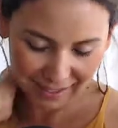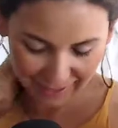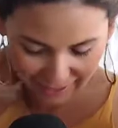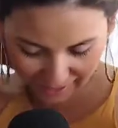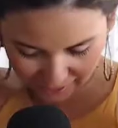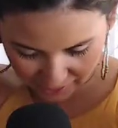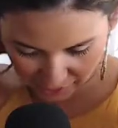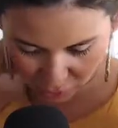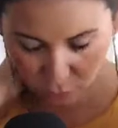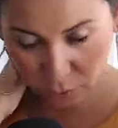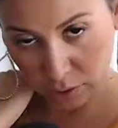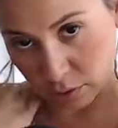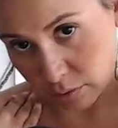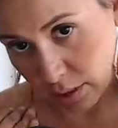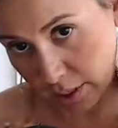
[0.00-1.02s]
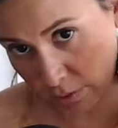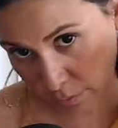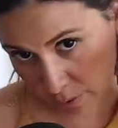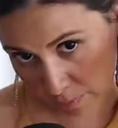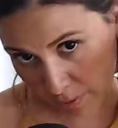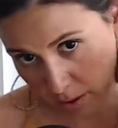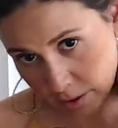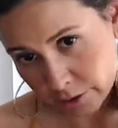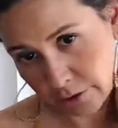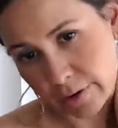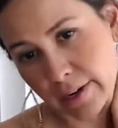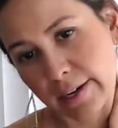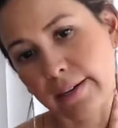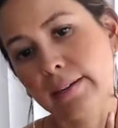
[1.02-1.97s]
And then you just kind of rub it on your
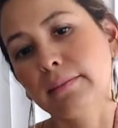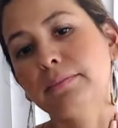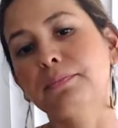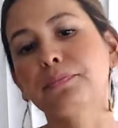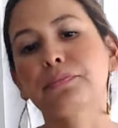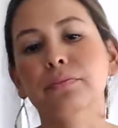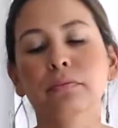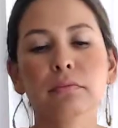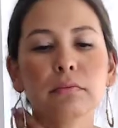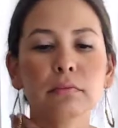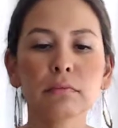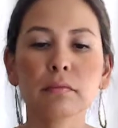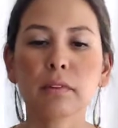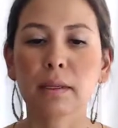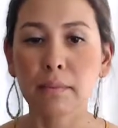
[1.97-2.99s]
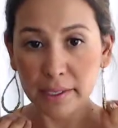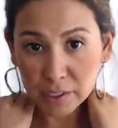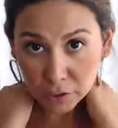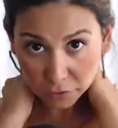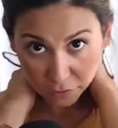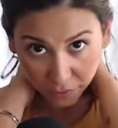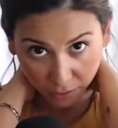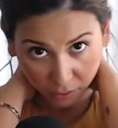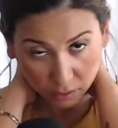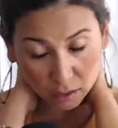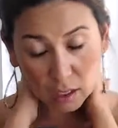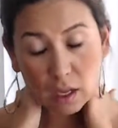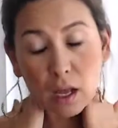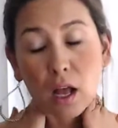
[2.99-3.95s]
neck. Makes you feel
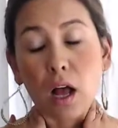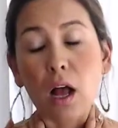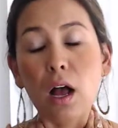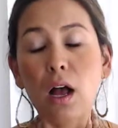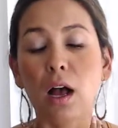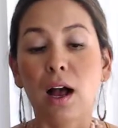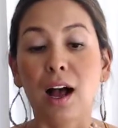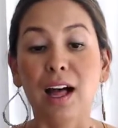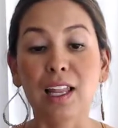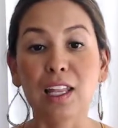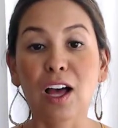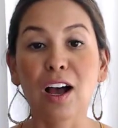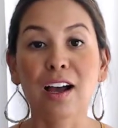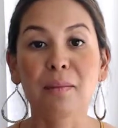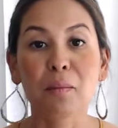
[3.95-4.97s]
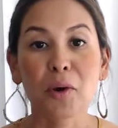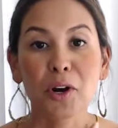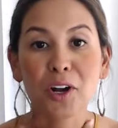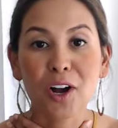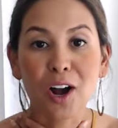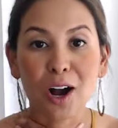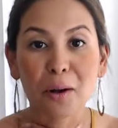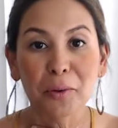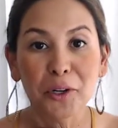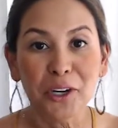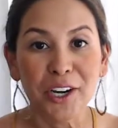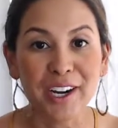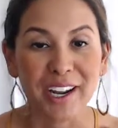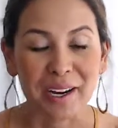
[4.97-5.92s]
a lot more
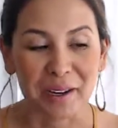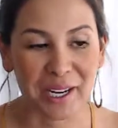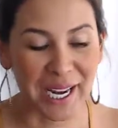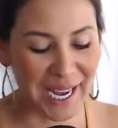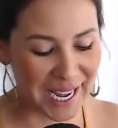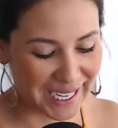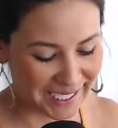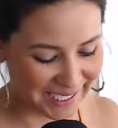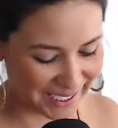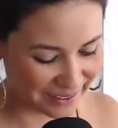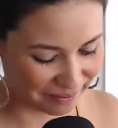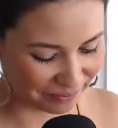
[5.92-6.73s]
calmer and connected.